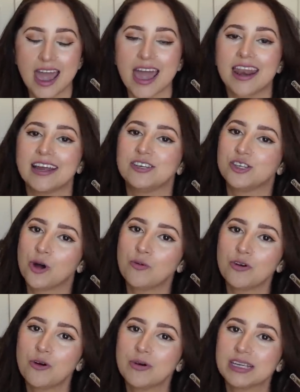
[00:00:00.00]
and I
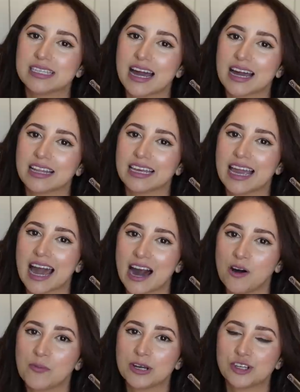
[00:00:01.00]
don't know exactly
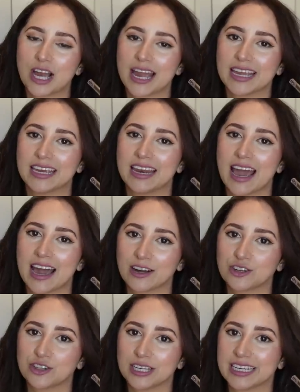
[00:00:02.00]
how much I can
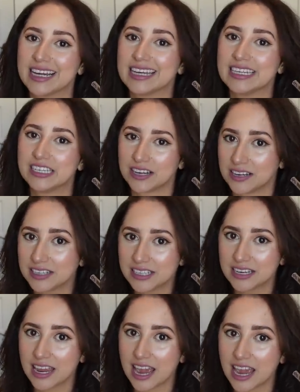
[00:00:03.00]
actually get done
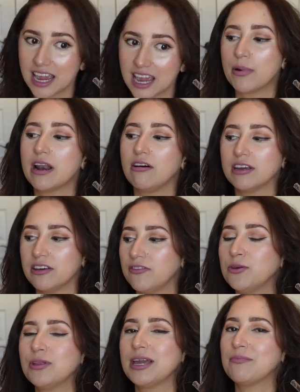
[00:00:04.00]
today, but I'll give
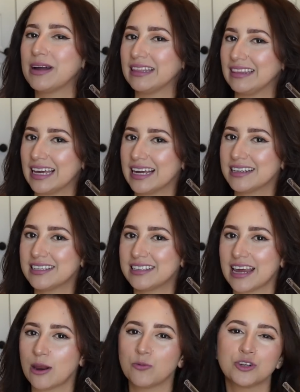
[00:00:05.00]
you like my
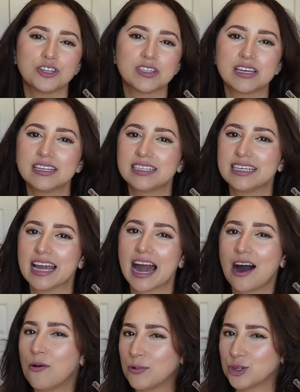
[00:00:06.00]
list and we're just gonna see
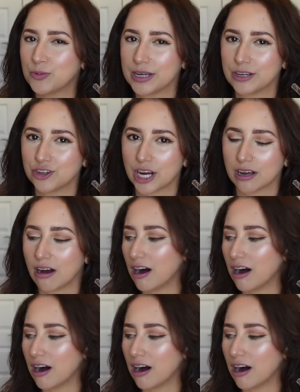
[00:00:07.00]
how much we can check